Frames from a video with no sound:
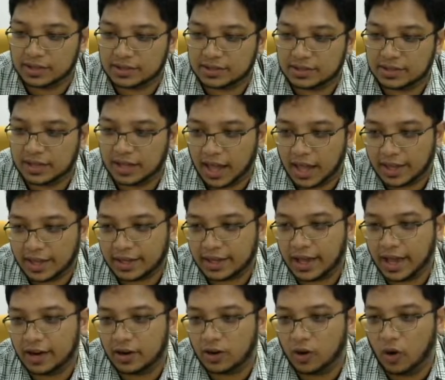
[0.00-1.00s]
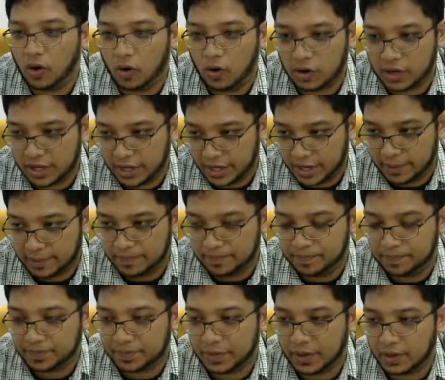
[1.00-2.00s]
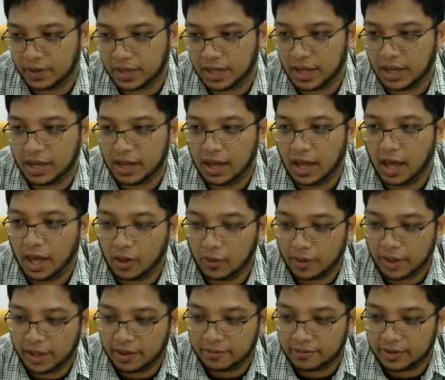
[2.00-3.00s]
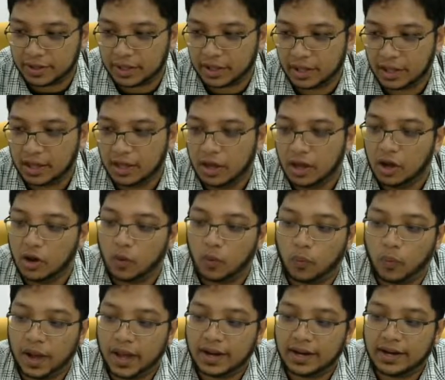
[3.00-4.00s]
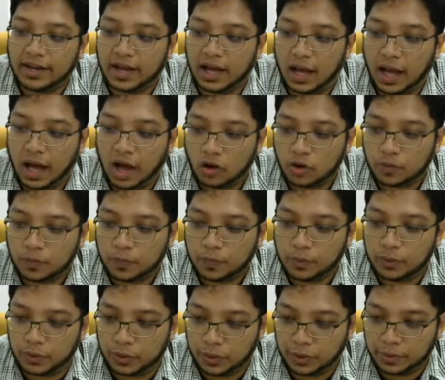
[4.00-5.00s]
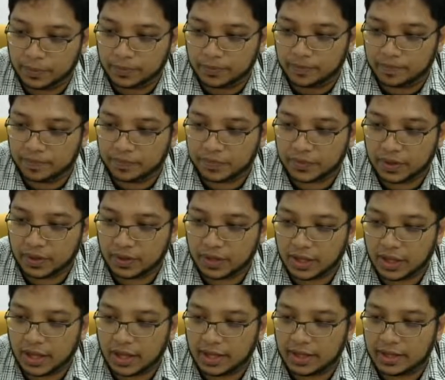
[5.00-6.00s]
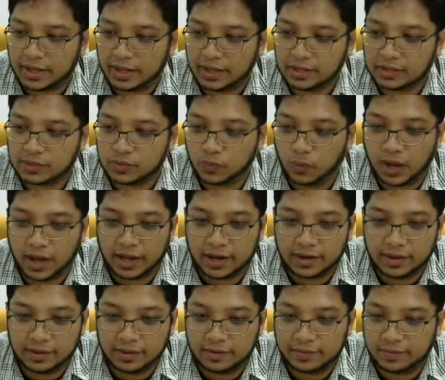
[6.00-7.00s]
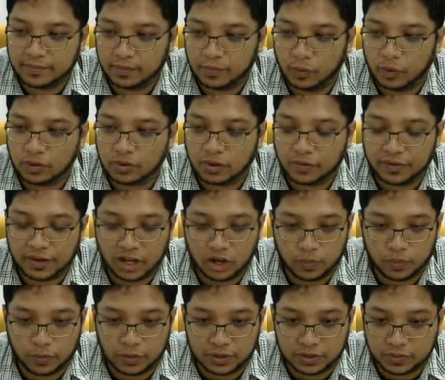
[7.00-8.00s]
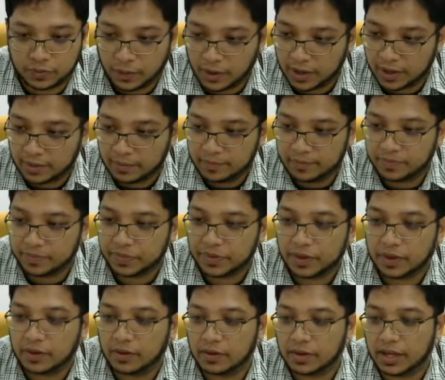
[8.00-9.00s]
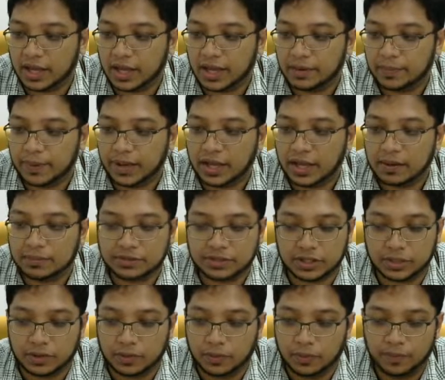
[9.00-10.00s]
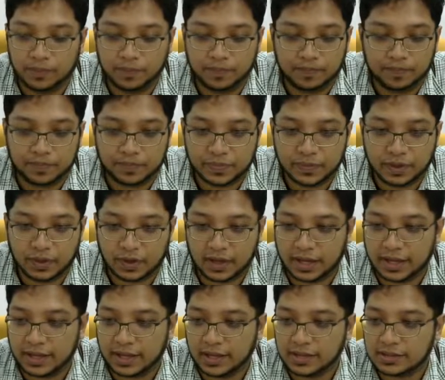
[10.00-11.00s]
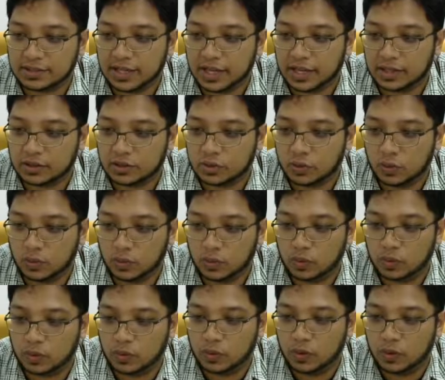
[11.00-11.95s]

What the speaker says: like an OR gate. Okay, however, when the output, okay, is 1, both of the output is 1, okay, it becomes 0. Okay, in case there are 2